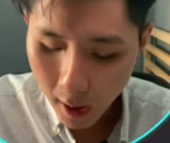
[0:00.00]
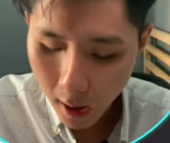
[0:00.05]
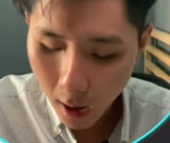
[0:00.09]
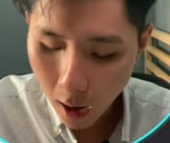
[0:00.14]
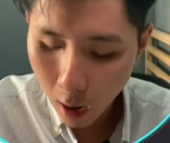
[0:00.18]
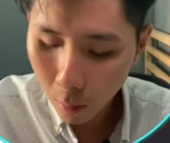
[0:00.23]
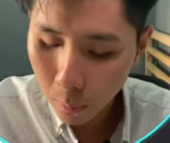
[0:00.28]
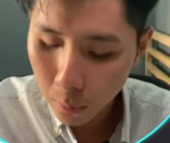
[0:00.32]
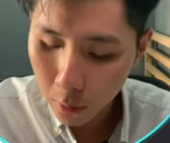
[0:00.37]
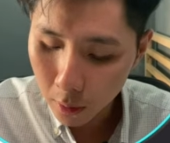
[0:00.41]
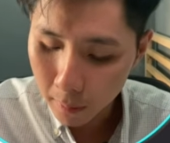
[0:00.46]

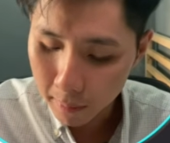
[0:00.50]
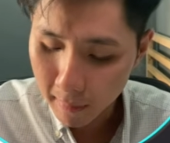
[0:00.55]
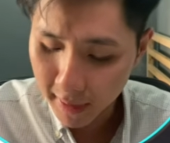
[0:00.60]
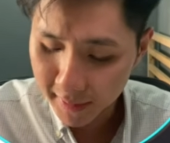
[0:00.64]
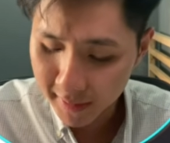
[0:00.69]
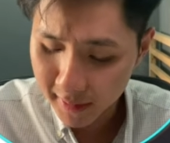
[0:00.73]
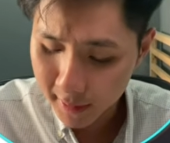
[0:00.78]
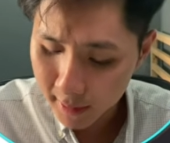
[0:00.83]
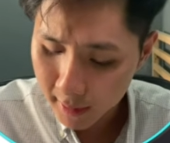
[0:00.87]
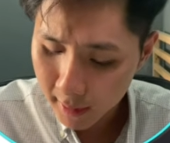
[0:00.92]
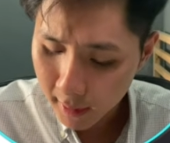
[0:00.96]
output
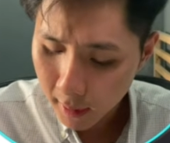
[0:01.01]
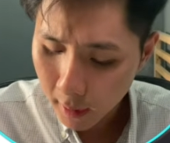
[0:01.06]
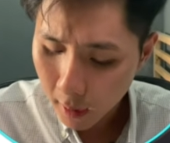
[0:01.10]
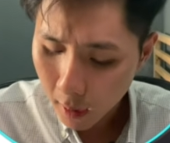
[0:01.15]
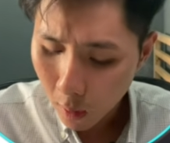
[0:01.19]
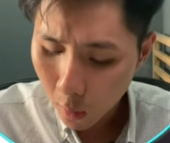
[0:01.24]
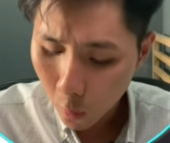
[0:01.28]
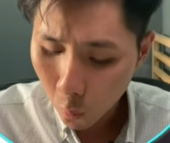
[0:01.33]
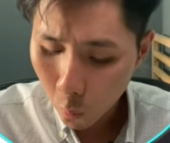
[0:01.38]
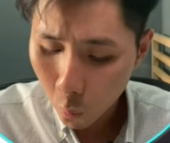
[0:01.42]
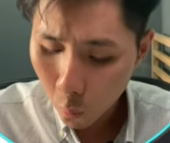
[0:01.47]
method,
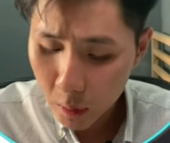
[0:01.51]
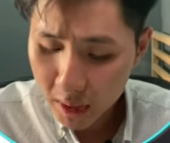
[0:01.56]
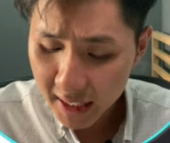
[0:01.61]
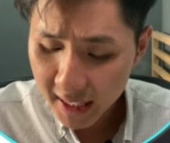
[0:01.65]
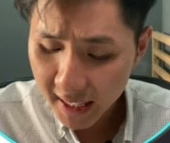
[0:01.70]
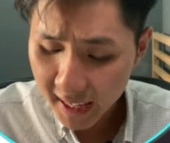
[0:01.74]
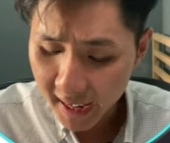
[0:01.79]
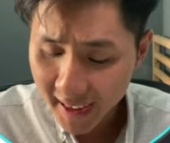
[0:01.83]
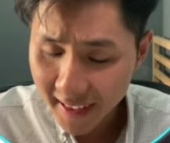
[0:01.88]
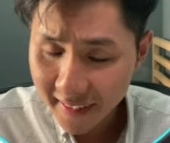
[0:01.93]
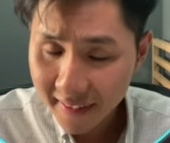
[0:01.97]
we
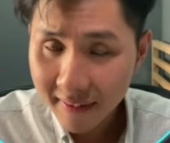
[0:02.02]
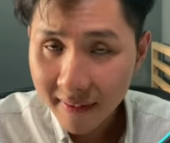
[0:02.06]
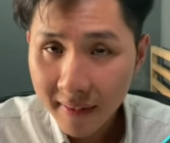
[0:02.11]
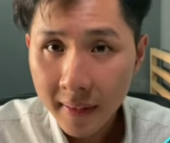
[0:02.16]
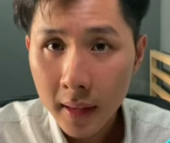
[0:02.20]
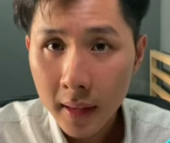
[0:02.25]
can